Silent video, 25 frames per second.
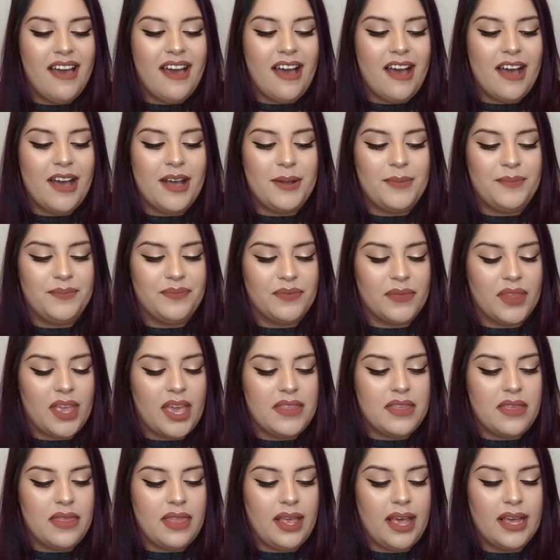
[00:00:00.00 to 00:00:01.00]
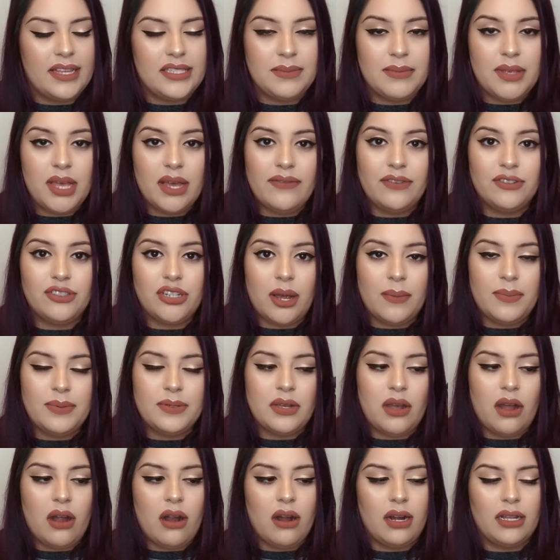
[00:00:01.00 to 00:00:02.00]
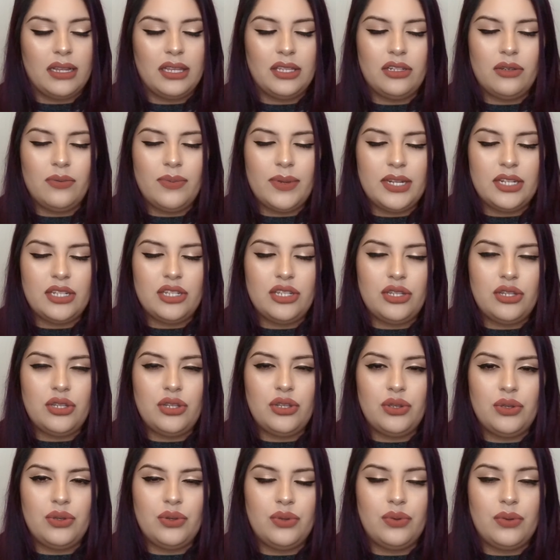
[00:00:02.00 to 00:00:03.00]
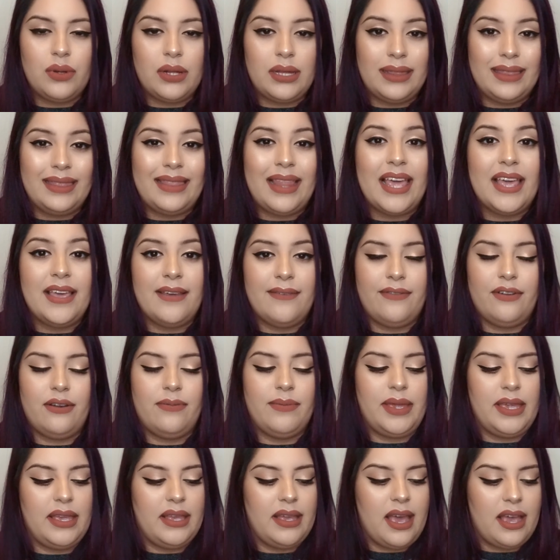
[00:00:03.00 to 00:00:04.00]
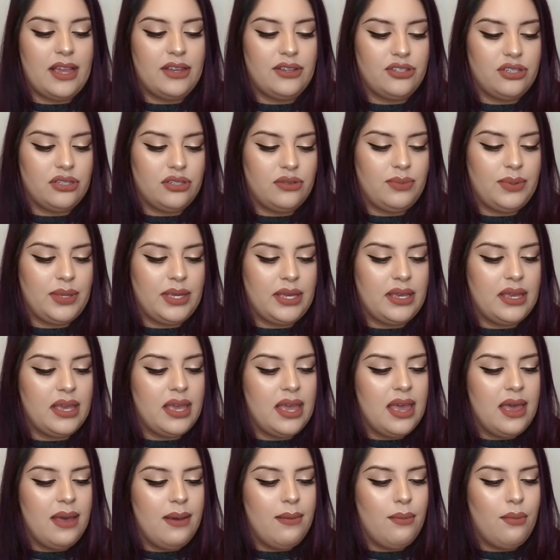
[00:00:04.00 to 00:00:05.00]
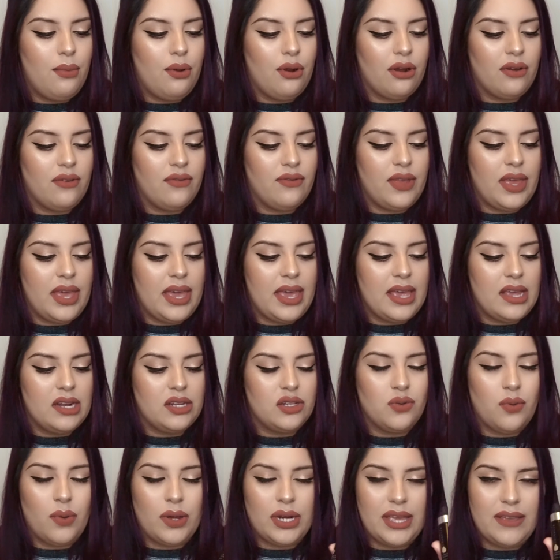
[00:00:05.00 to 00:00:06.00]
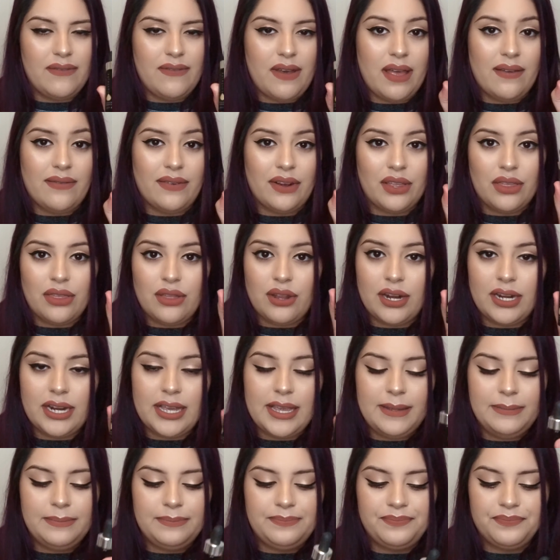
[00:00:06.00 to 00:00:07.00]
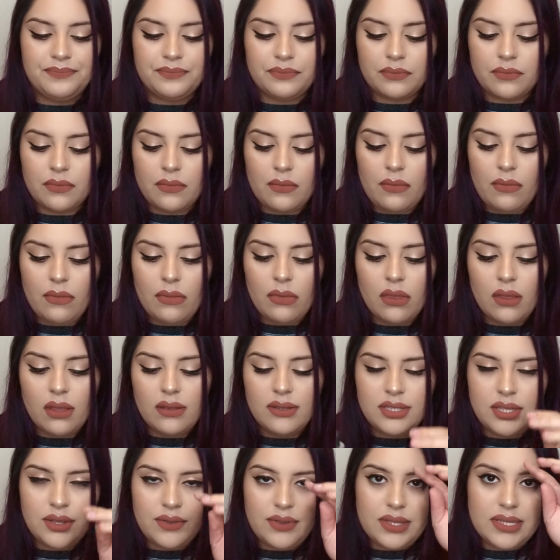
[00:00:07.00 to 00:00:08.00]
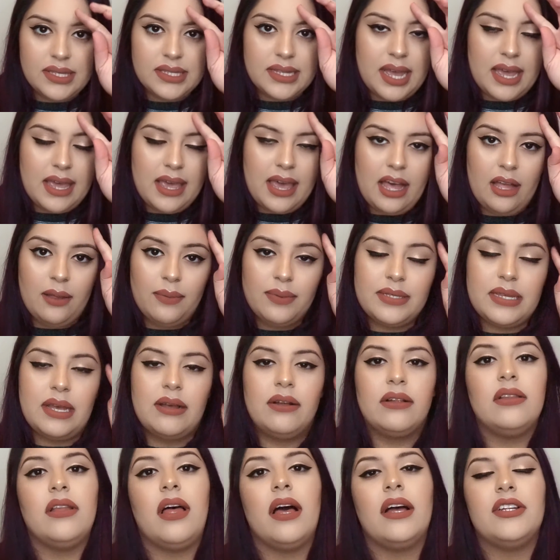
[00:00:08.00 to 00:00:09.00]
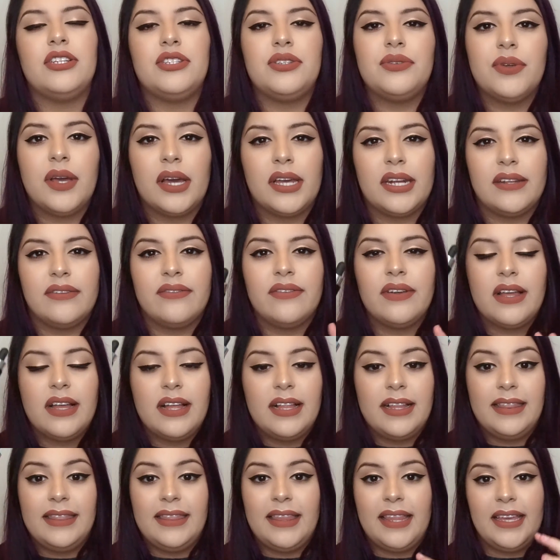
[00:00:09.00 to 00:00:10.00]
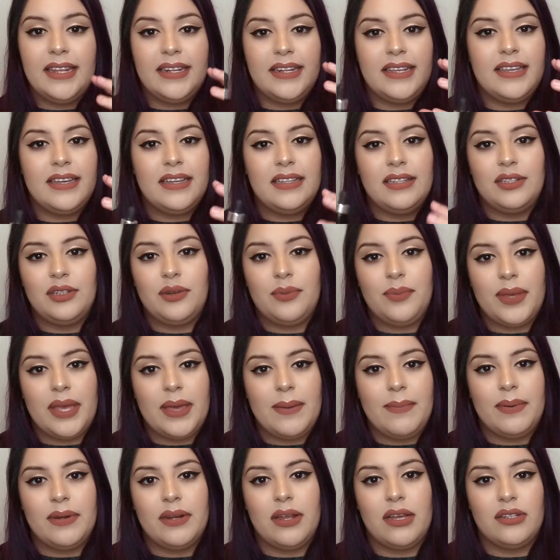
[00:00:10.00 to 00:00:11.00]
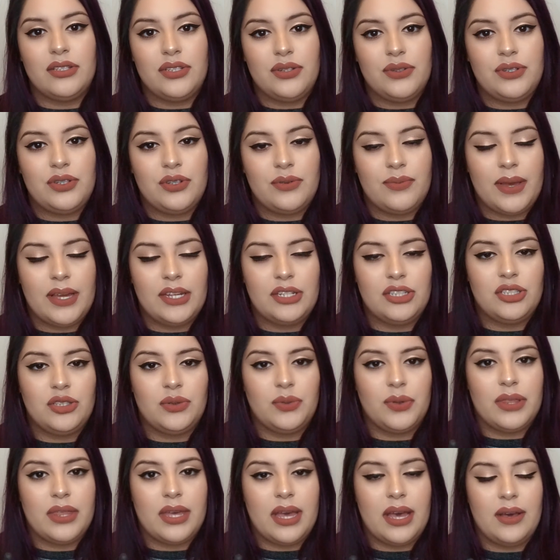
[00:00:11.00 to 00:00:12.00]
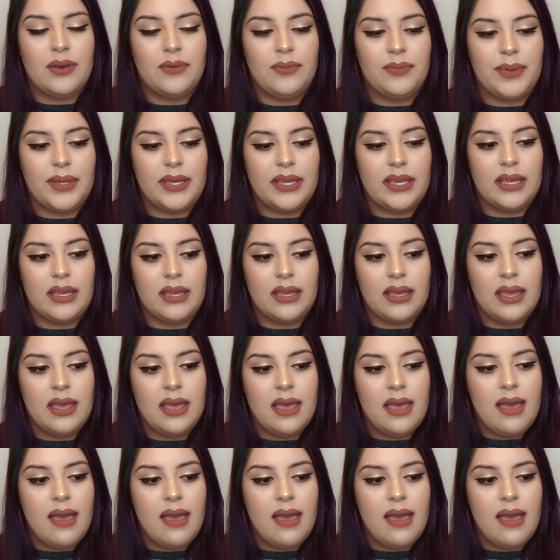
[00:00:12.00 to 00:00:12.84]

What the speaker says: And then the Custom Cover Drops are a little bit too light for me. I should be more of a 25 or 30. So this guy helps out a lot to kind of lighten it a little bit, but not too much without being